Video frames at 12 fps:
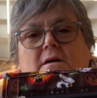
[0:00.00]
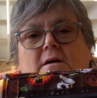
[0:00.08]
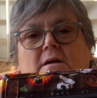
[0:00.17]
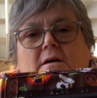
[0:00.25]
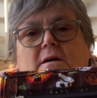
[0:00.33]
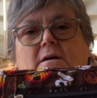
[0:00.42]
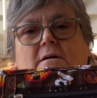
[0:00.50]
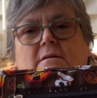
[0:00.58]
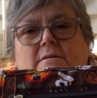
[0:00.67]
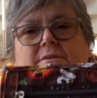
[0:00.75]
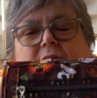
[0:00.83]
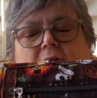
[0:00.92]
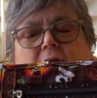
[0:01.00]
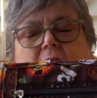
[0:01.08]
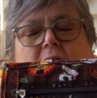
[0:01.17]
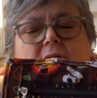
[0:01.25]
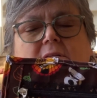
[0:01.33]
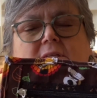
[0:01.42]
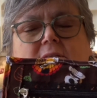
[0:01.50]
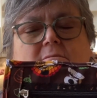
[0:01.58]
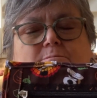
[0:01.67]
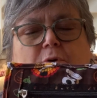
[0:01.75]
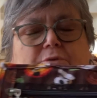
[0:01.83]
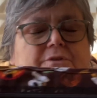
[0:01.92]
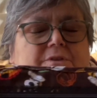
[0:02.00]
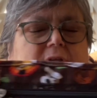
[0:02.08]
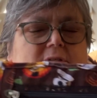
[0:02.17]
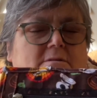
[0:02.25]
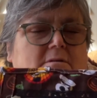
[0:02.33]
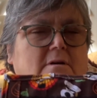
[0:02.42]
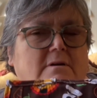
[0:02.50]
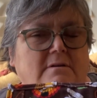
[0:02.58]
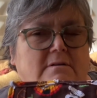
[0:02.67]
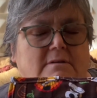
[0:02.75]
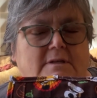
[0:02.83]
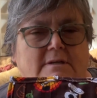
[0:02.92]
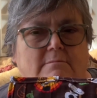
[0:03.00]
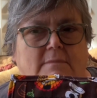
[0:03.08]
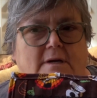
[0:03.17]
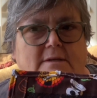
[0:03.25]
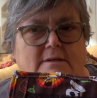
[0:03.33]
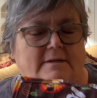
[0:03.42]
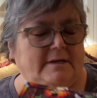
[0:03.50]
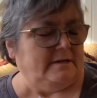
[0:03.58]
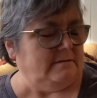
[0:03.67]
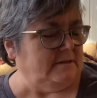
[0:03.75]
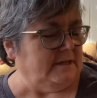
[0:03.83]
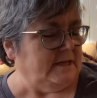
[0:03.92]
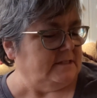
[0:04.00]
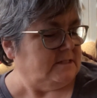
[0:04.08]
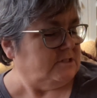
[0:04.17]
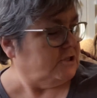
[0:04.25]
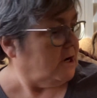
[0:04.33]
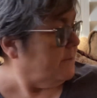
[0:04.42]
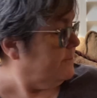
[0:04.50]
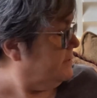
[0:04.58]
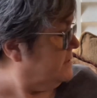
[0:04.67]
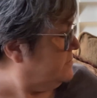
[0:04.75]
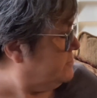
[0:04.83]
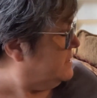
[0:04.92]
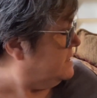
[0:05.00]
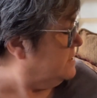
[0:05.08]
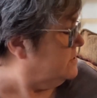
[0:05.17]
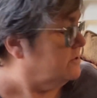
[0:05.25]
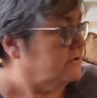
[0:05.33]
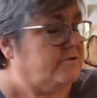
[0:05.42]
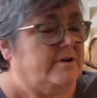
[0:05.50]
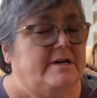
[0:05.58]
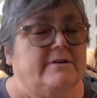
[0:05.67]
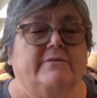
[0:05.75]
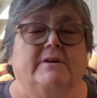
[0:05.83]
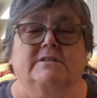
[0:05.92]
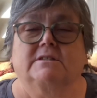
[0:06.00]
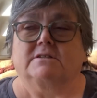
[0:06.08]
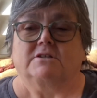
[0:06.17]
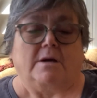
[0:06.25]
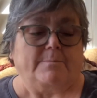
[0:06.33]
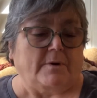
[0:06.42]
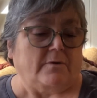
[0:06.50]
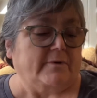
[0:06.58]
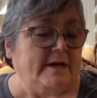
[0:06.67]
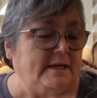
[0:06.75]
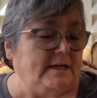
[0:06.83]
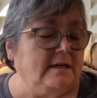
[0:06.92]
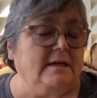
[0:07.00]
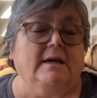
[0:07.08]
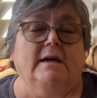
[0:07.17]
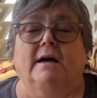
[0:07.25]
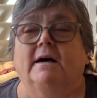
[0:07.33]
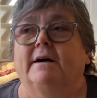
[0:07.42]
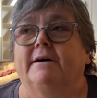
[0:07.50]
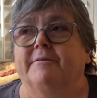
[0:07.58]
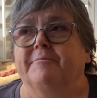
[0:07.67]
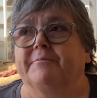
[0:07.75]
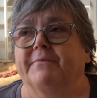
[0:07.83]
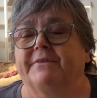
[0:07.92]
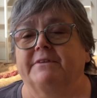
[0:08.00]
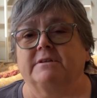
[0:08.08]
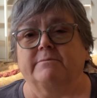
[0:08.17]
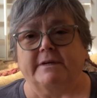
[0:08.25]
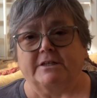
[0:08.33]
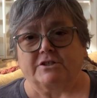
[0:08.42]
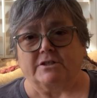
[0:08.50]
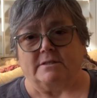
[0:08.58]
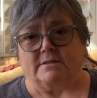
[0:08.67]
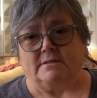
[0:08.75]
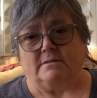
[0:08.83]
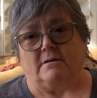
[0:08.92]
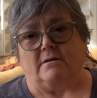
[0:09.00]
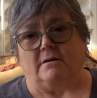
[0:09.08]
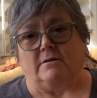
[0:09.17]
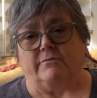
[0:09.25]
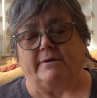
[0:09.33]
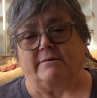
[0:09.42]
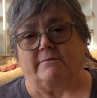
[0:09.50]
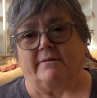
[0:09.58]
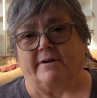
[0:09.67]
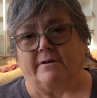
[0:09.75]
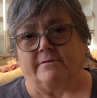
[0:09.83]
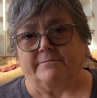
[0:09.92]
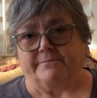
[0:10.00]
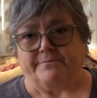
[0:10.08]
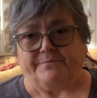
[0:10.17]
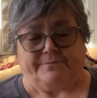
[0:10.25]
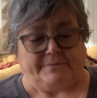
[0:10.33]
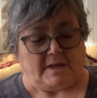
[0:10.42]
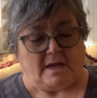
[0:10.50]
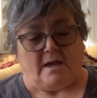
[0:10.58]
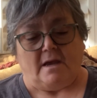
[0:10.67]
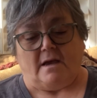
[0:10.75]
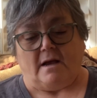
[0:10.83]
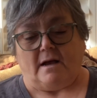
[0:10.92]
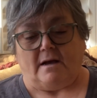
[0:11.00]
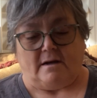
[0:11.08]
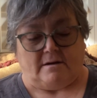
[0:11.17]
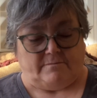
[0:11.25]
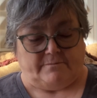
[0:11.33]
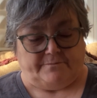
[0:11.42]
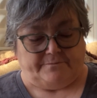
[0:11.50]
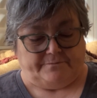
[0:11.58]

uh, the, the, both of these are on the, my, the Etsy shop, the Three Sisters Creative Etsy shop already, um, and the dimensions are written there. Um,